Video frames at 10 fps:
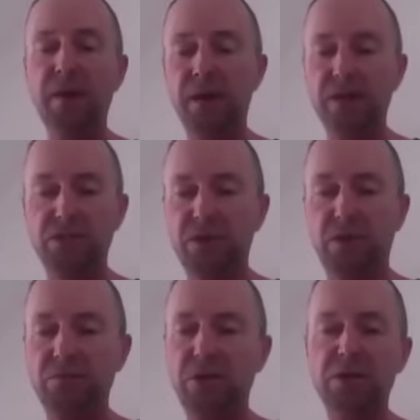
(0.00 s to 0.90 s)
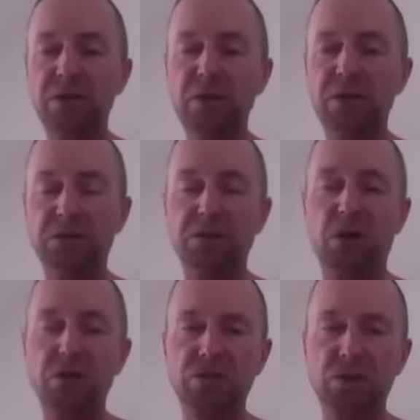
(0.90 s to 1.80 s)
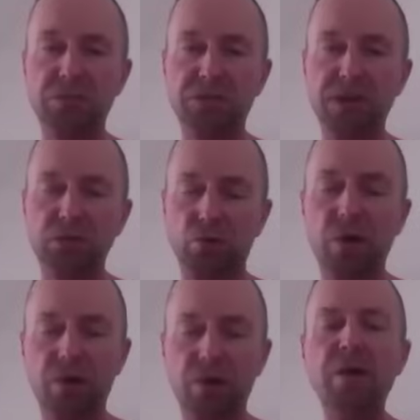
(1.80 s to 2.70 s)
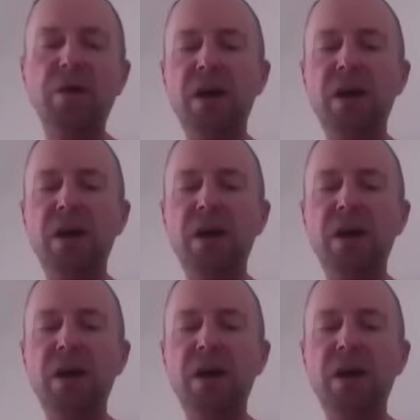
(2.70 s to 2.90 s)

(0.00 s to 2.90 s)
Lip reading: in some bizarre circumstance or other,